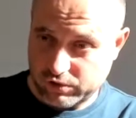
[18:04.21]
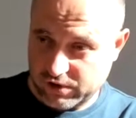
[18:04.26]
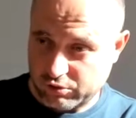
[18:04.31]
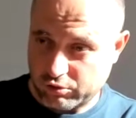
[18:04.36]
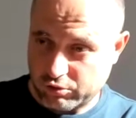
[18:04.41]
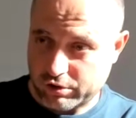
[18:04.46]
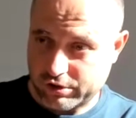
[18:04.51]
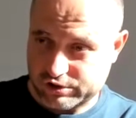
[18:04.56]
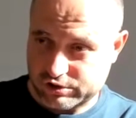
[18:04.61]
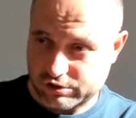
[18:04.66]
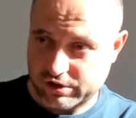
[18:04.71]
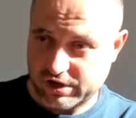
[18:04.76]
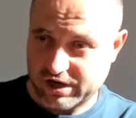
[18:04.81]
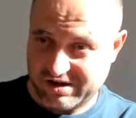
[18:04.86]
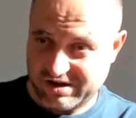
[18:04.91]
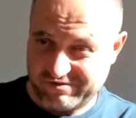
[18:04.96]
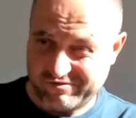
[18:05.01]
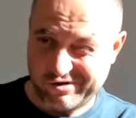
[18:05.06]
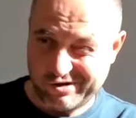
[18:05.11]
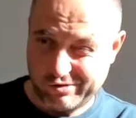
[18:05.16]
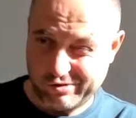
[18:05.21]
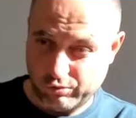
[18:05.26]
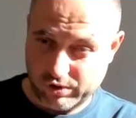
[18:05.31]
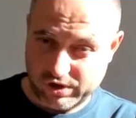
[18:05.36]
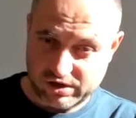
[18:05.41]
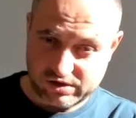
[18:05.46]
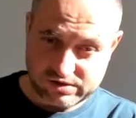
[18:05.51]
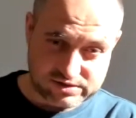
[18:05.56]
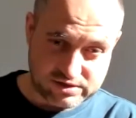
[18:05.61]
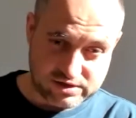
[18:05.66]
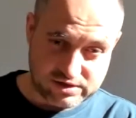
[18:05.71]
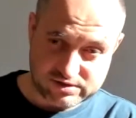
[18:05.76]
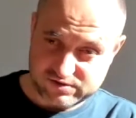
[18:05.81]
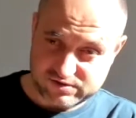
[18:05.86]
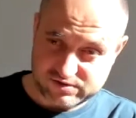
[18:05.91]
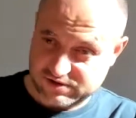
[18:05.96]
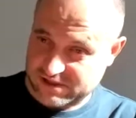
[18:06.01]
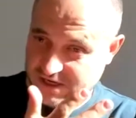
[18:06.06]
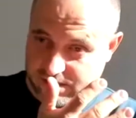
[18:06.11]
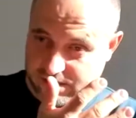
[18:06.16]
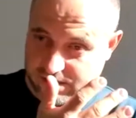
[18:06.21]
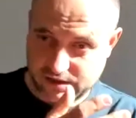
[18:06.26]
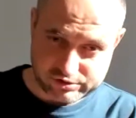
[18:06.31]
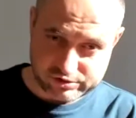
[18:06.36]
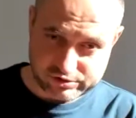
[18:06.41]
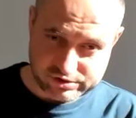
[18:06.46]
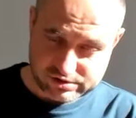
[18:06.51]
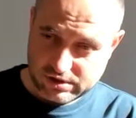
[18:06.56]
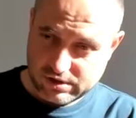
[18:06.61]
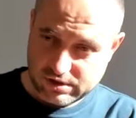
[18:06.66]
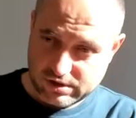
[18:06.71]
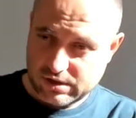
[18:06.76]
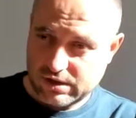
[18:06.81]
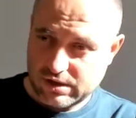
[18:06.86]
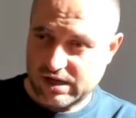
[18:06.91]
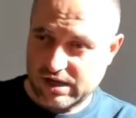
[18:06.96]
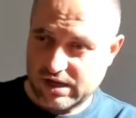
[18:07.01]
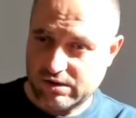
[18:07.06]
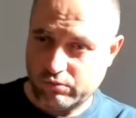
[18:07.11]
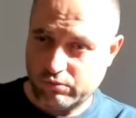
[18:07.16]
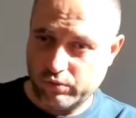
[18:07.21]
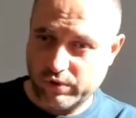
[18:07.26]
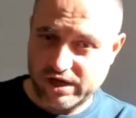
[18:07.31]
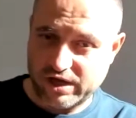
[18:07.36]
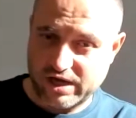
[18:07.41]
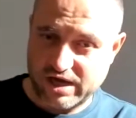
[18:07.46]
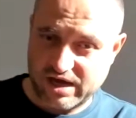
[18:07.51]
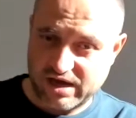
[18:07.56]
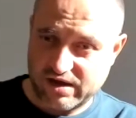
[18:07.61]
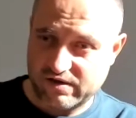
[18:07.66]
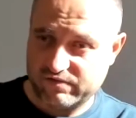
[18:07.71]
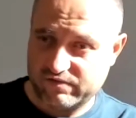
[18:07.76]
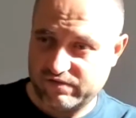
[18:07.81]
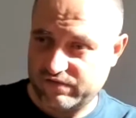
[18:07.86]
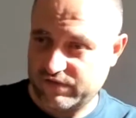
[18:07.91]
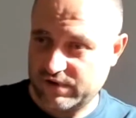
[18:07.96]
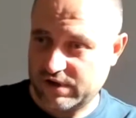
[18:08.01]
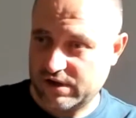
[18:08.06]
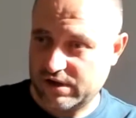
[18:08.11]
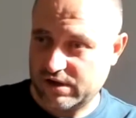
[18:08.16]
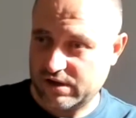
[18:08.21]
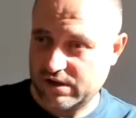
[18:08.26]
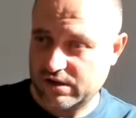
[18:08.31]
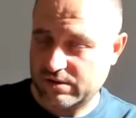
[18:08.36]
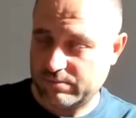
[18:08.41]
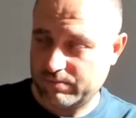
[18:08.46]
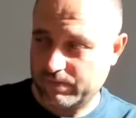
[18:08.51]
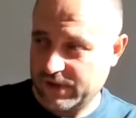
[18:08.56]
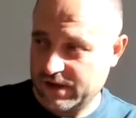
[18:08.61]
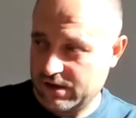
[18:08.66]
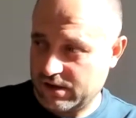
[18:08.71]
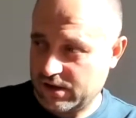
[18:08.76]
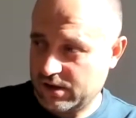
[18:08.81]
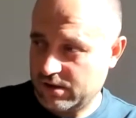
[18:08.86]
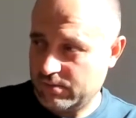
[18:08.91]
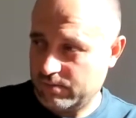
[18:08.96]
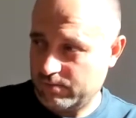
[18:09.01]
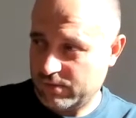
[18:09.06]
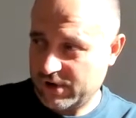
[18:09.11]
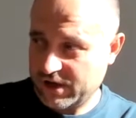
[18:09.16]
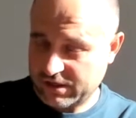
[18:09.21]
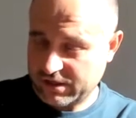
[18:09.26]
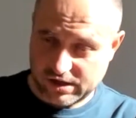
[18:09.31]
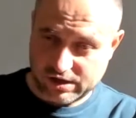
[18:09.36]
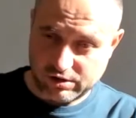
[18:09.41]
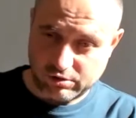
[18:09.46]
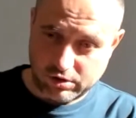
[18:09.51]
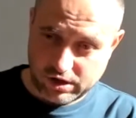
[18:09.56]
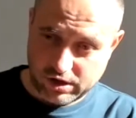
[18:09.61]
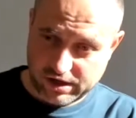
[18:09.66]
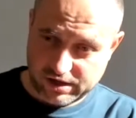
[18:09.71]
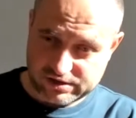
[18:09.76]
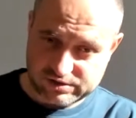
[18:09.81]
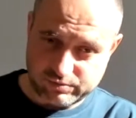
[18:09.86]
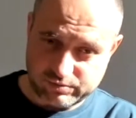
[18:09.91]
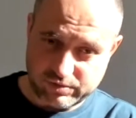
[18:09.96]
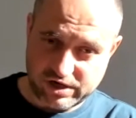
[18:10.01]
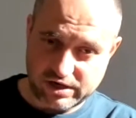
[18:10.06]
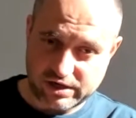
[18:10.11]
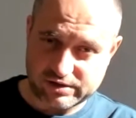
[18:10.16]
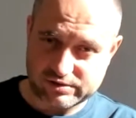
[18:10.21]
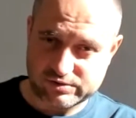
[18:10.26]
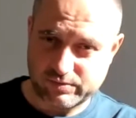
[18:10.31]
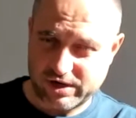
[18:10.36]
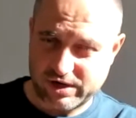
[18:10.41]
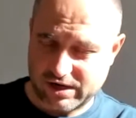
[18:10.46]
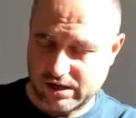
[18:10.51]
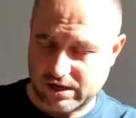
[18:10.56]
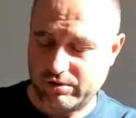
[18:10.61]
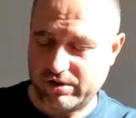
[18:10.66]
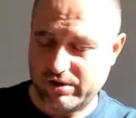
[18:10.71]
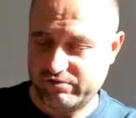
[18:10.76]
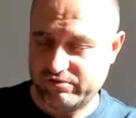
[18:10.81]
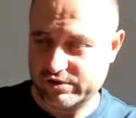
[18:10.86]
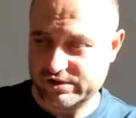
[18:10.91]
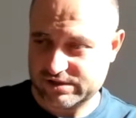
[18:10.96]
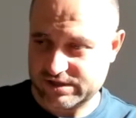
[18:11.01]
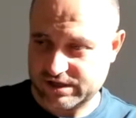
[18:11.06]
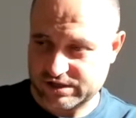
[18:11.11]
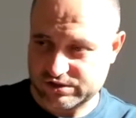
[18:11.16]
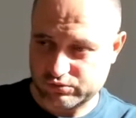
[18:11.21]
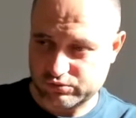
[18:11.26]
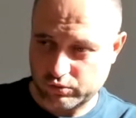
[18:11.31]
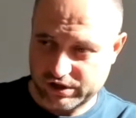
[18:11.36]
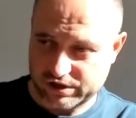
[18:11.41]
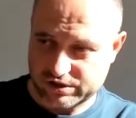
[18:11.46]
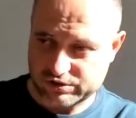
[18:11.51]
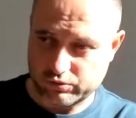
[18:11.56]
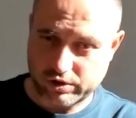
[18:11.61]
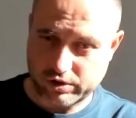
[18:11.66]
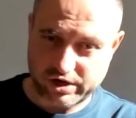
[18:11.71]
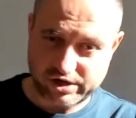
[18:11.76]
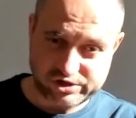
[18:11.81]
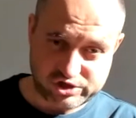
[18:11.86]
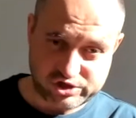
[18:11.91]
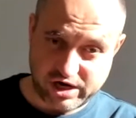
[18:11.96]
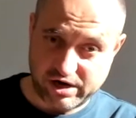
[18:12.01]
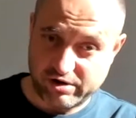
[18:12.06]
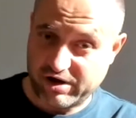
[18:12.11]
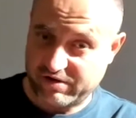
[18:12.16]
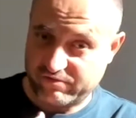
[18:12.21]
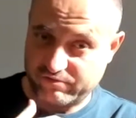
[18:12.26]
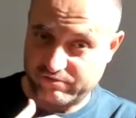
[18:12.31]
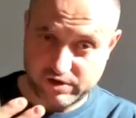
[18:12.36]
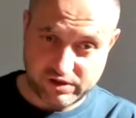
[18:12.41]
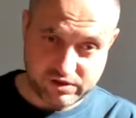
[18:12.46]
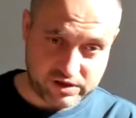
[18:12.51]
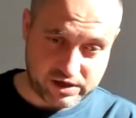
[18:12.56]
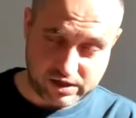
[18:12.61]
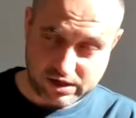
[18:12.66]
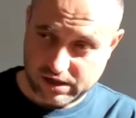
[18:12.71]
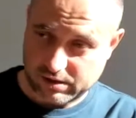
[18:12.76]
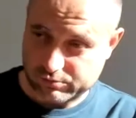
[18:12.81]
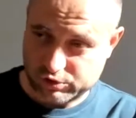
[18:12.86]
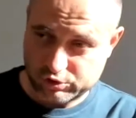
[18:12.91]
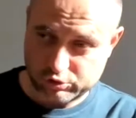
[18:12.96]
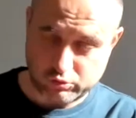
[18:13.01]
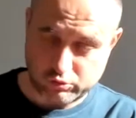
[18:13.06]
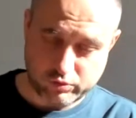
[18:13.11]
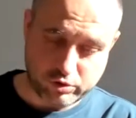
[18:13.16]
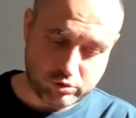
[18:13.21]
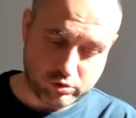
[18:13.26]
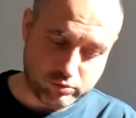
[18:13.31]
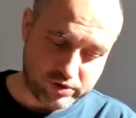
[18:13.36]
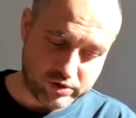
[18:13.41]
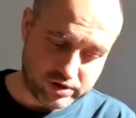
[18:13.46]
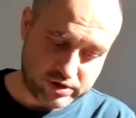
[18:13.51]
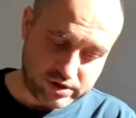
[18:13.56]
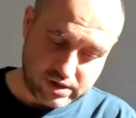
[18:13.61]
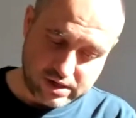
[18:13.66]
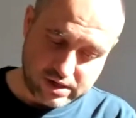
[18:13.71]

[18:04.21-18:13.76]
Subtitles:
the org chart every week since 10 years. We have monthly all hands meetings by now every 6 weeks, where I share everything and I'm super open.